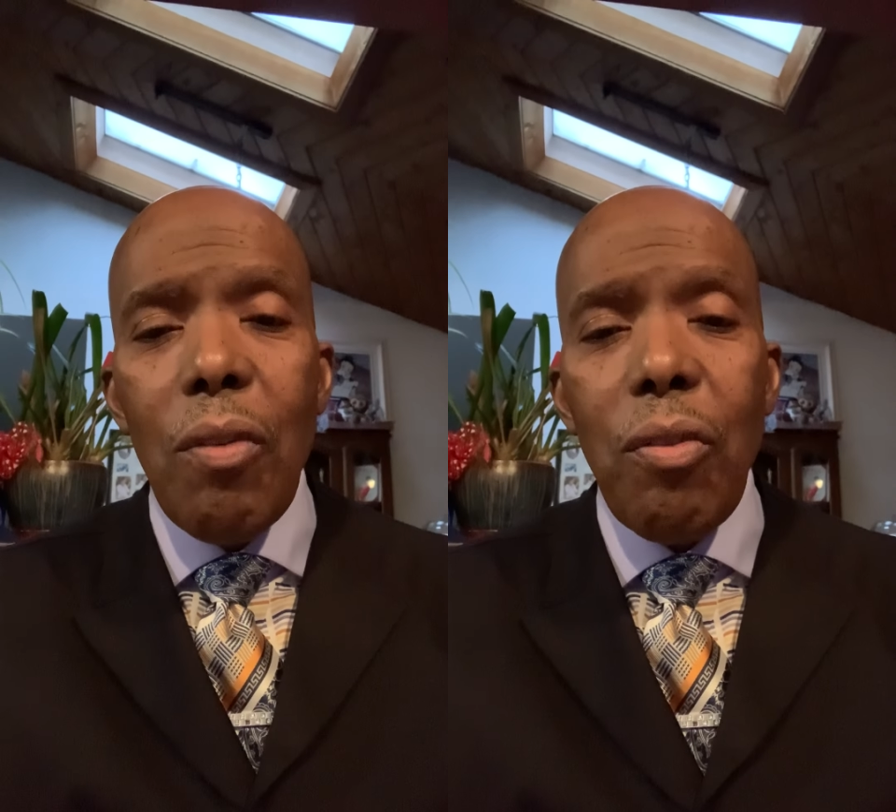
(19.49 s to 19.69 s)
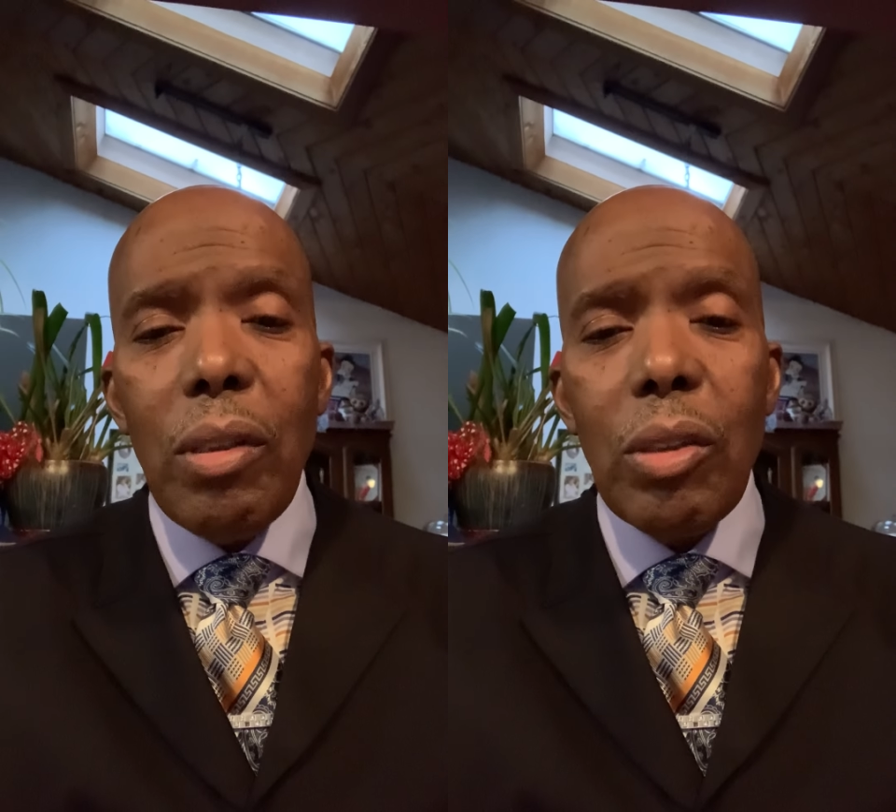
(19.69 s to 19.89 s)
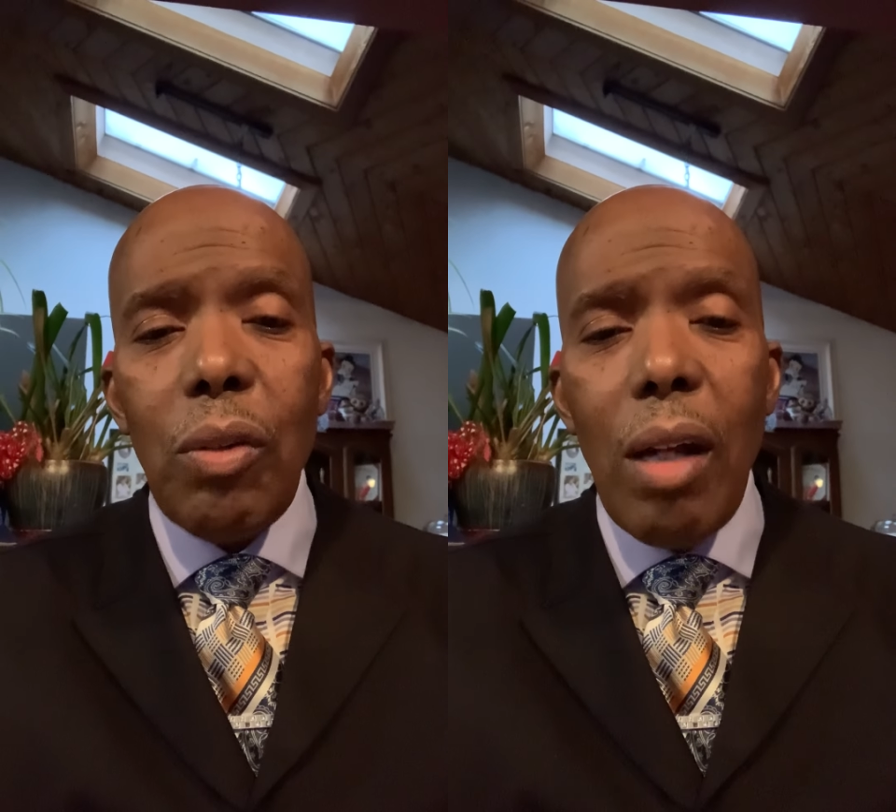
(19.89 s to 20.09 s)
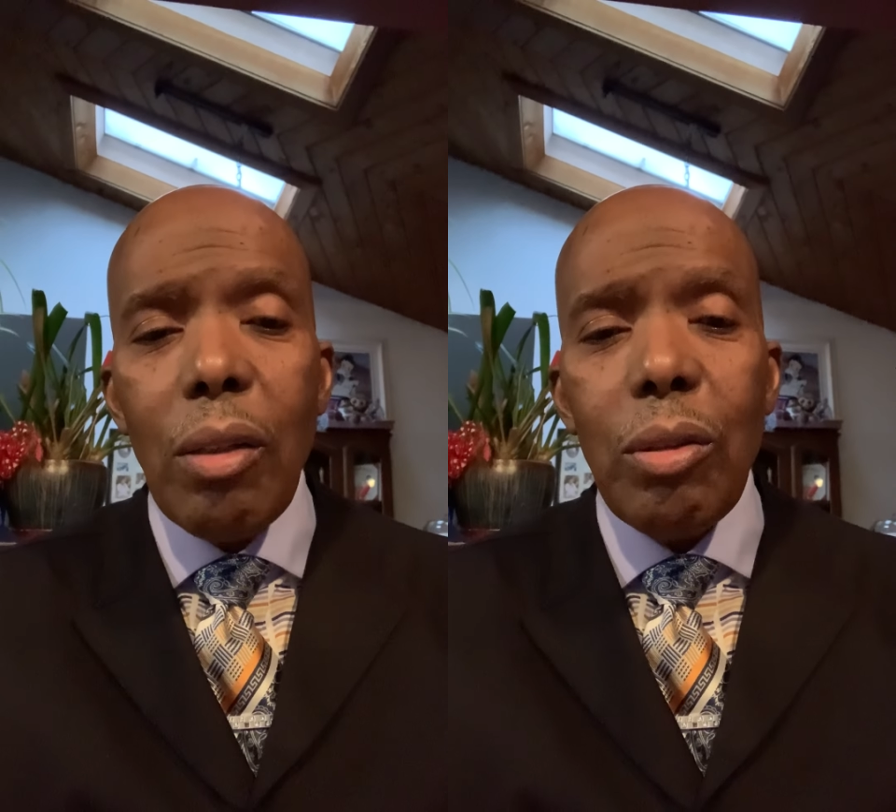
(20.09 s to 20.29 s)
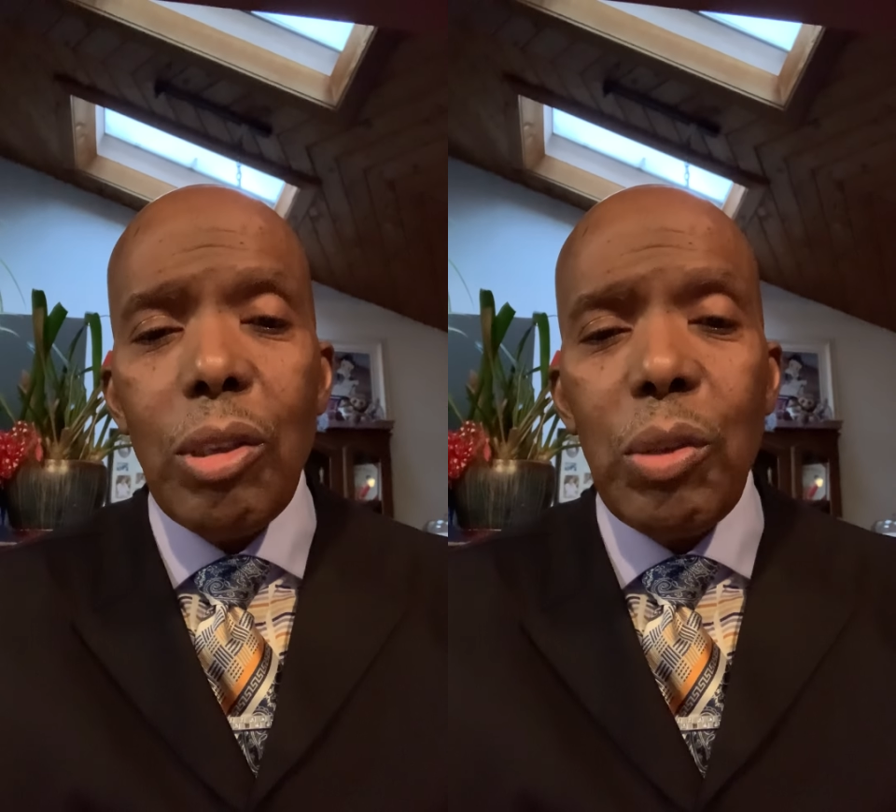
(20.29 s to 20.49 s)
1
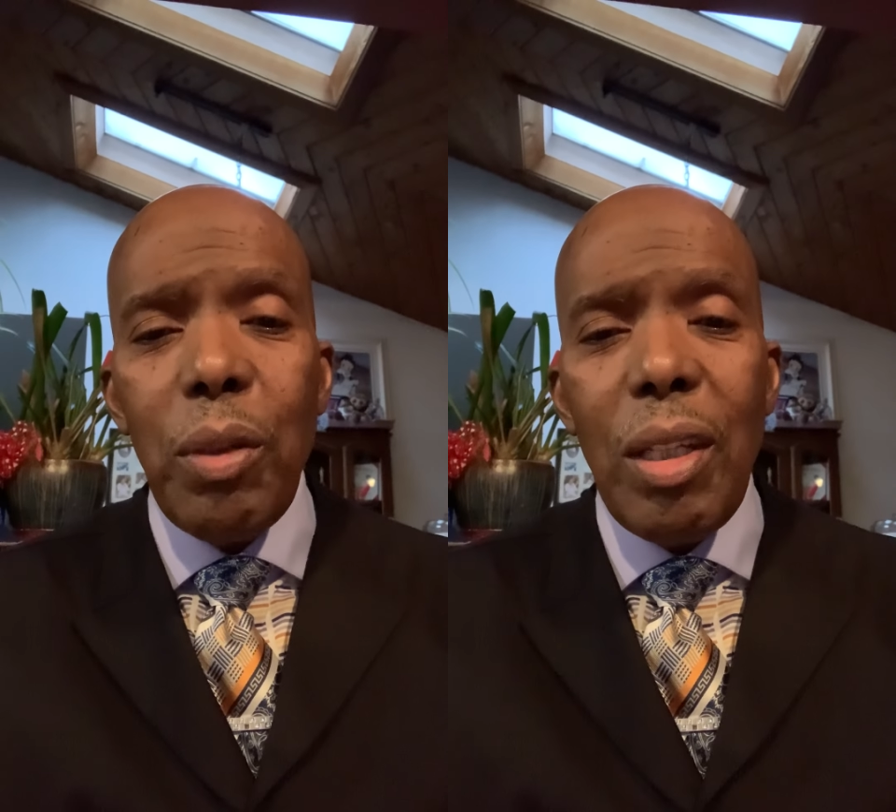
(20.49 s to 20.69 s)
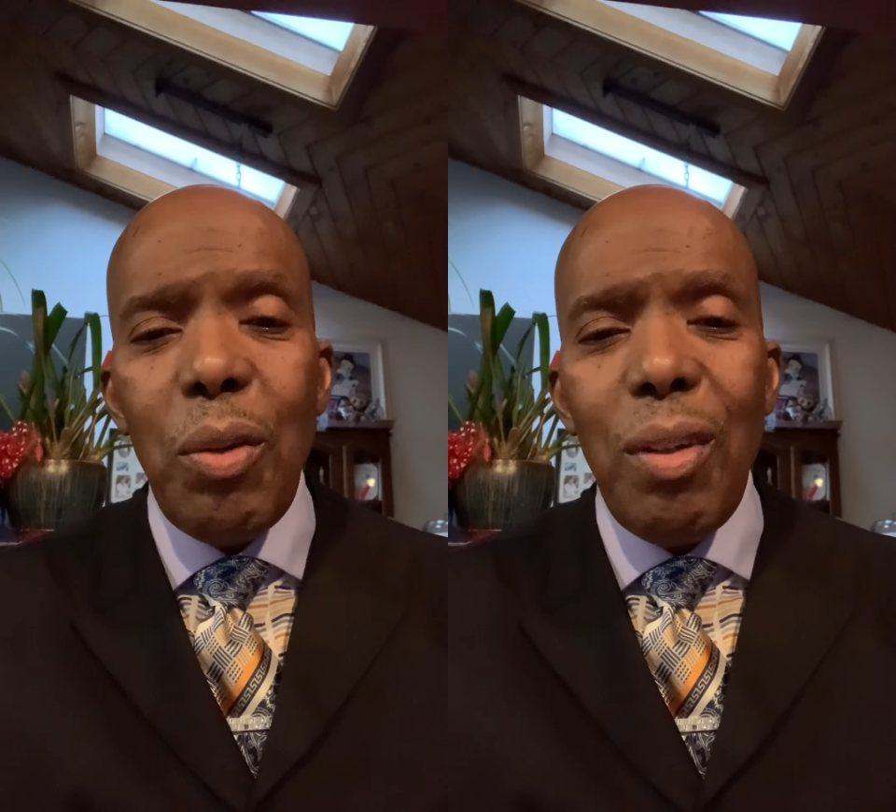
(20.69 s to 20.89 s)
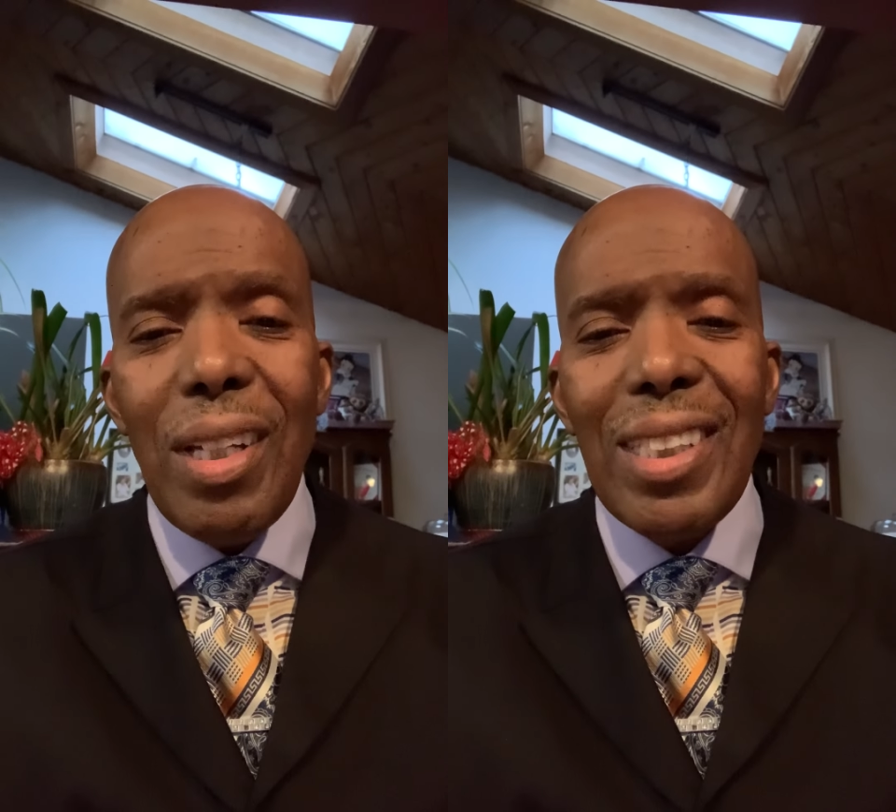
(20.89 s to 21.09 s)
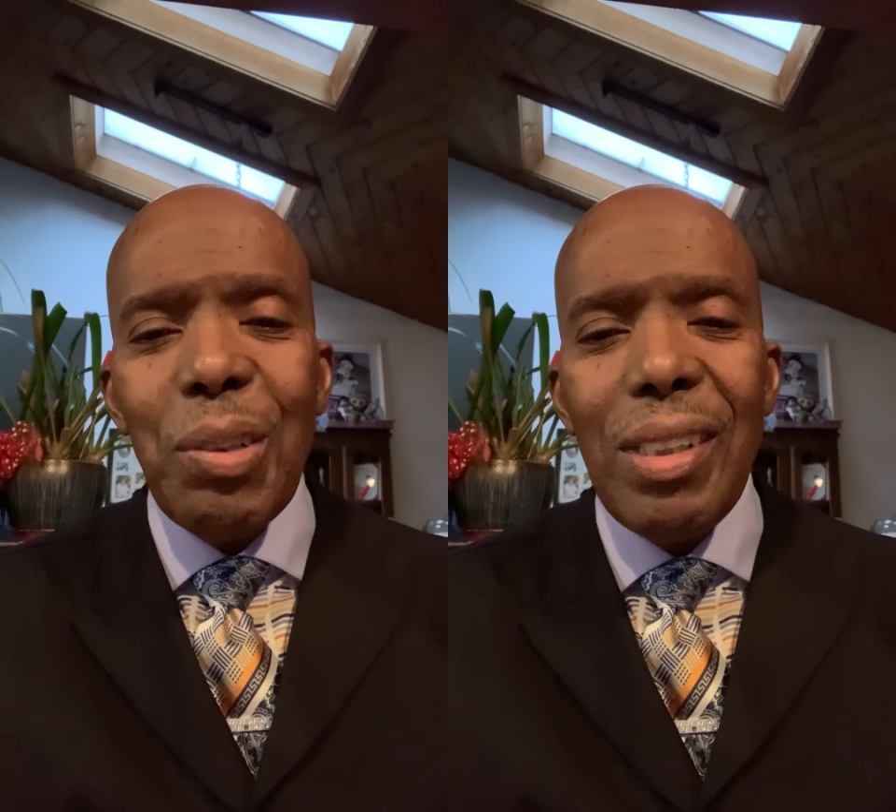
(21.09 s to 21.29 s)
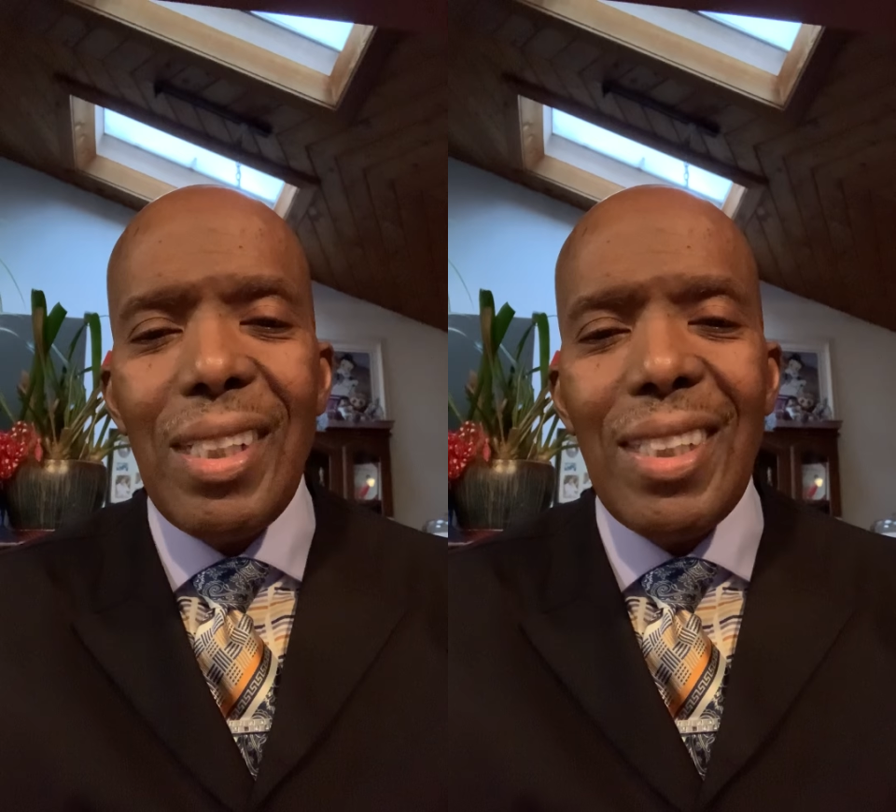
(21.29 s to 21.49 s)
Chronicles 23 and
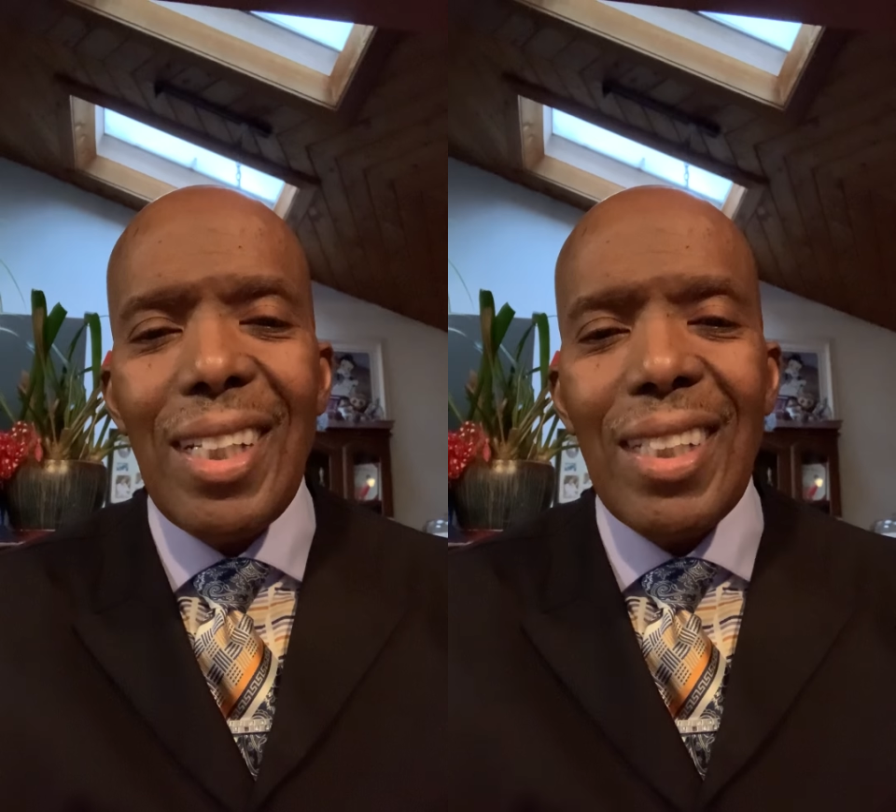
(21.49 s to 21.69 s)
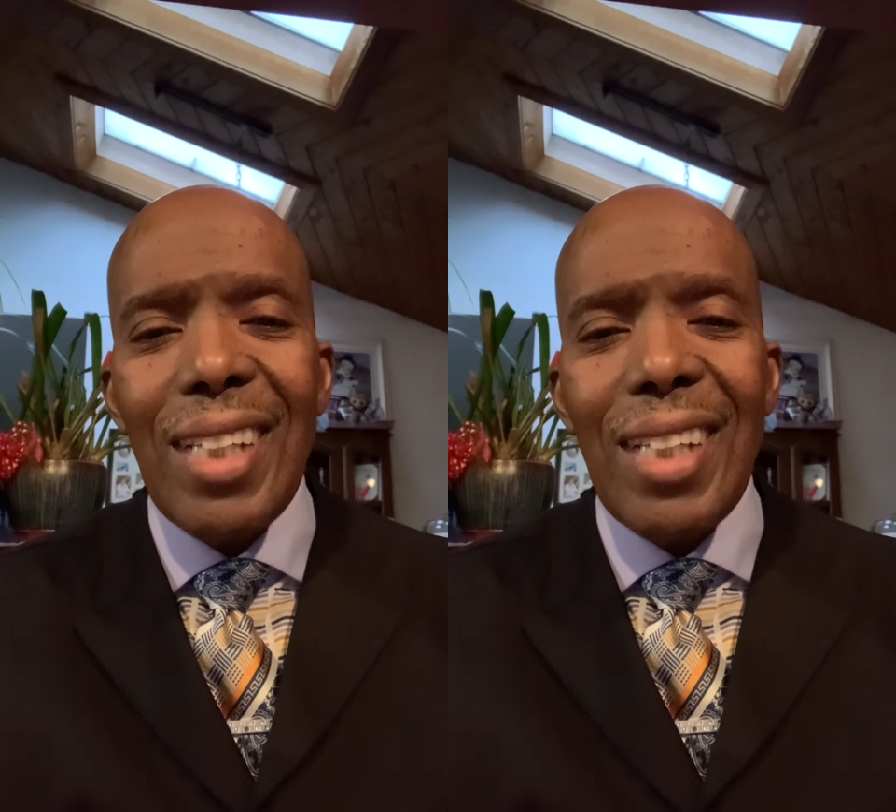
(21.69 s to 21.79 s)
26,